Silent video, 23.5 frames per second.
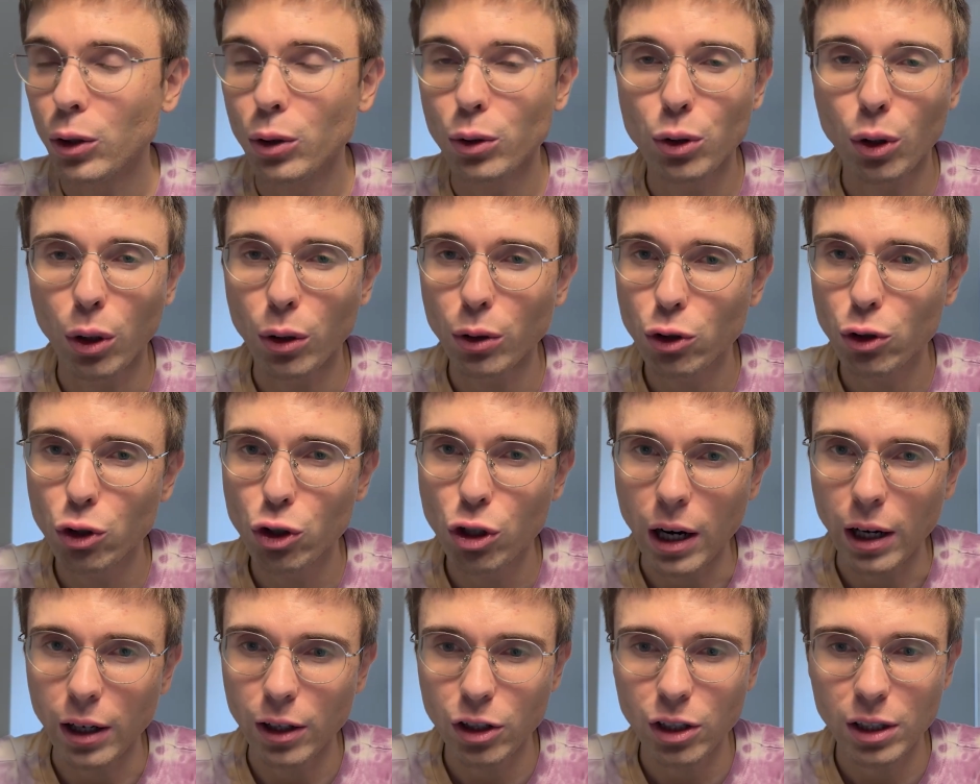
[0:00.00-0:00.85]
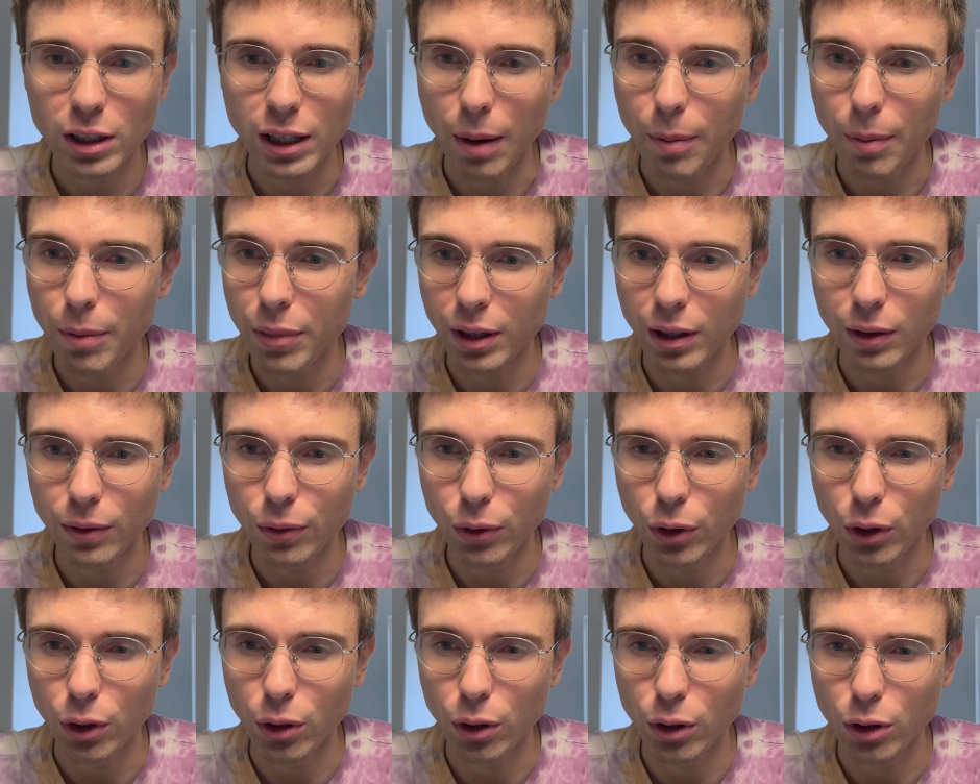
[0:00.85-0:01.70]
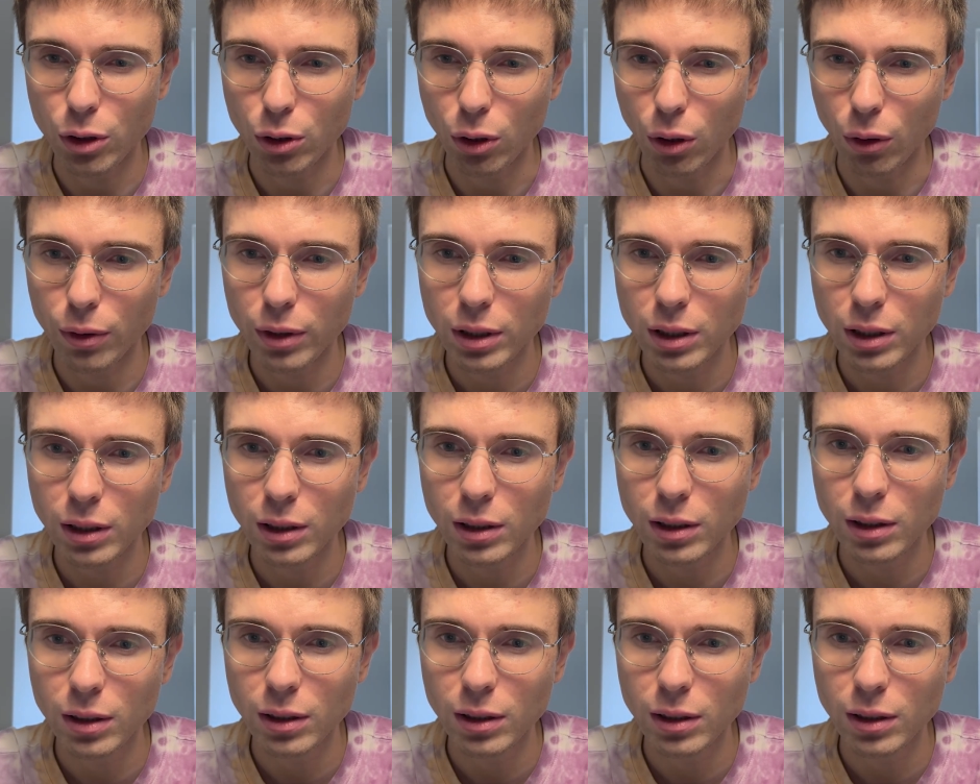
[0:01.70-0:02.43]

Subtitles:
don't charge something for your services.